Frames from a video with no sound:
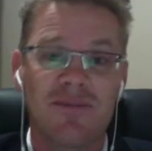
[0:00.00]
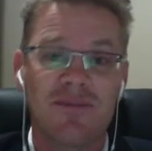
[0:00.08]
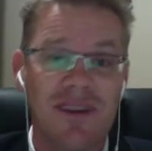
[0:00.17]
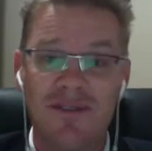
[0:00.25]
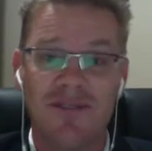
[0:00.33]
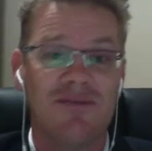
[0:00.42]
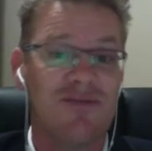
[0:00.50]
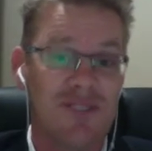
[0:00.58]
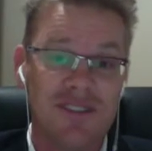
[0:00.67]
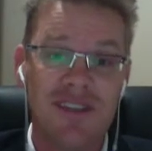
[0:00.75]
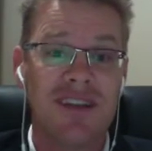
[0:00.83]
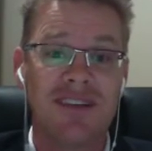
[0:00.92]
even
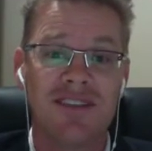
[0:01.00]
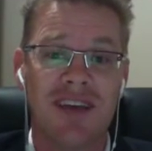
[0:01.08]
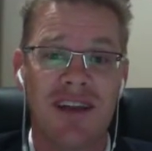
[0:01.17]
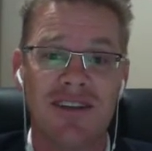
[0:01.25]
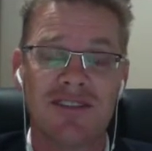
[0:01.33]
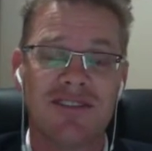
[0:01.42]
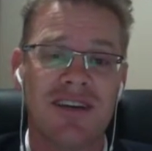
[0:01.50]
physically challenged.